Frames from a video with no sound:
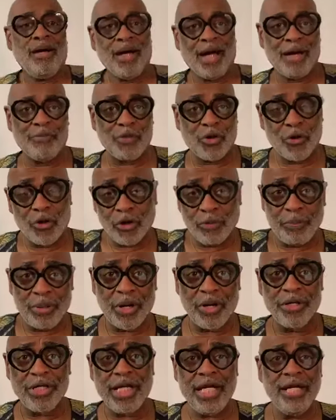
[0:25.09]
I'm Earl
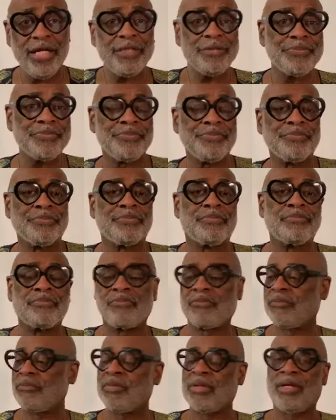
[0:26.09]
Purdy.
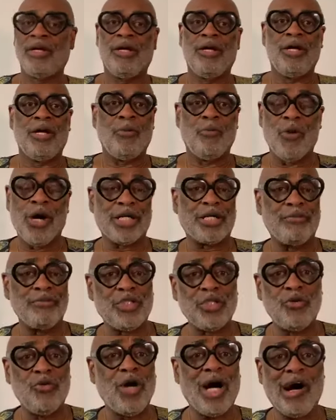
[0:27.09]
Welcome
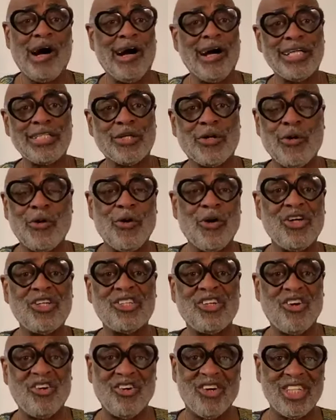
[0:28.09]
to Hardcore
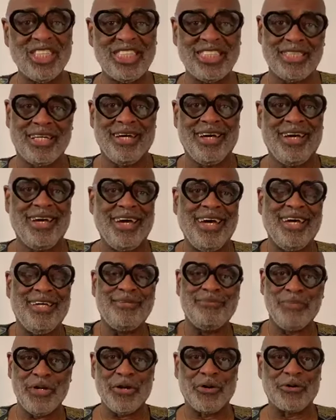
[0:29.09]
Course in
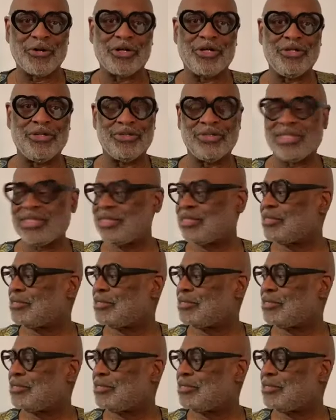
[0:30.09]
Miracles.